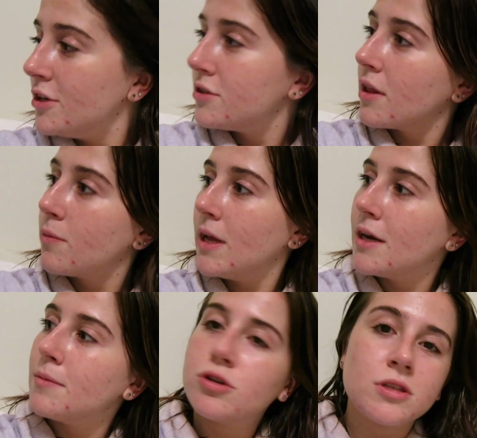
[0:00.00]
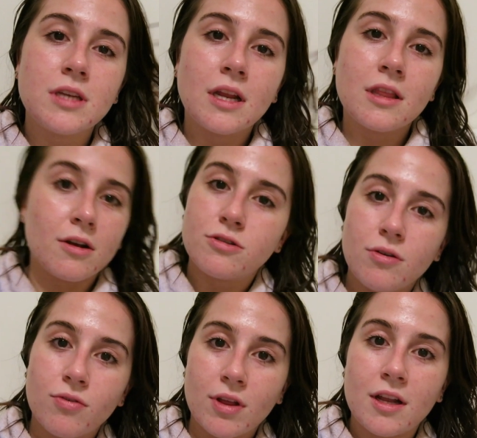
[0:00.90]
So, like, we ended up just sitting there,
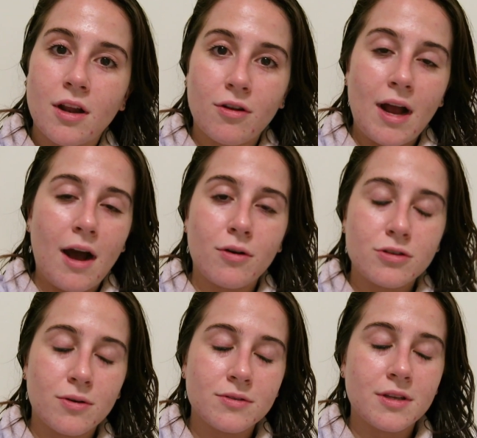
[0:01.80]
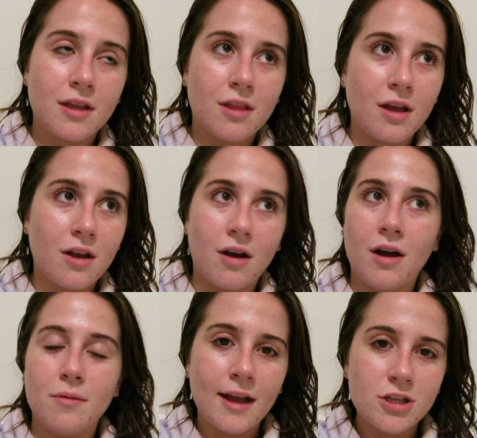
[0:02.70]
too, for, like, another hour. So I was like, thank
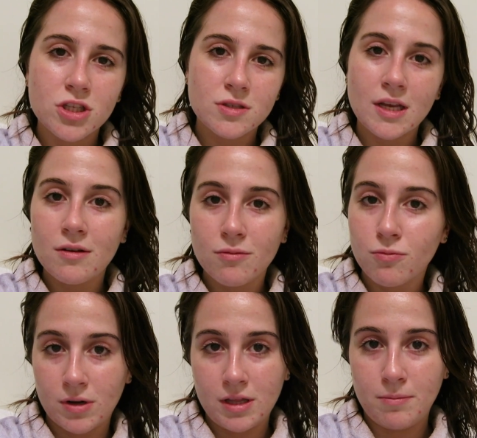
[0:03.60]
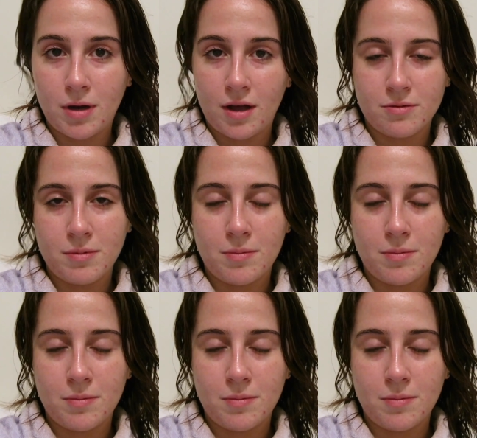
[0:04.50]
God. It just, like, really bothered